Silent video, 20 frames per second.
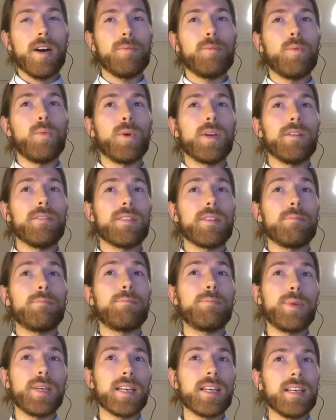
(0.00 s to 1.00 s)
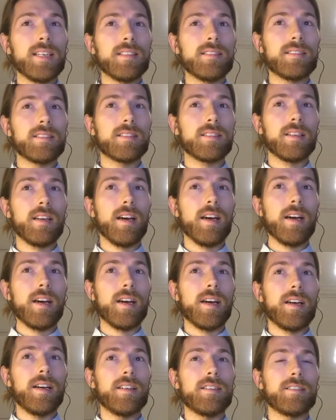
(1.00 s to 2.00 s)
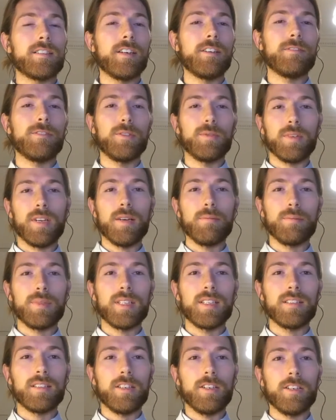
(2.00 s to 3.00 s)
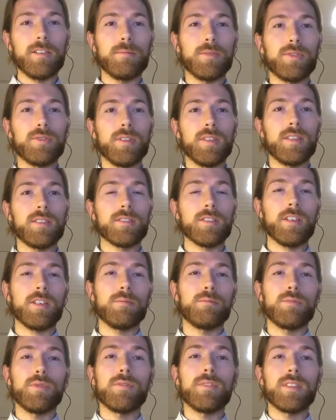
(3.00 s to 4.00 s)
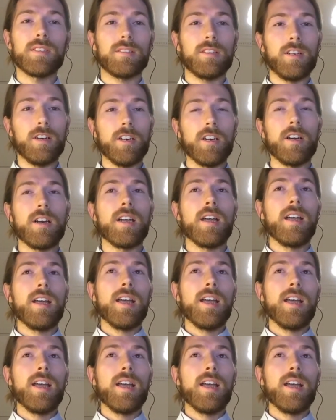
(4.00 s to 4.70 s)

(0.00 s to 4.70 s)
One of the biggest cell phone companies here in Madrid is called Movistar,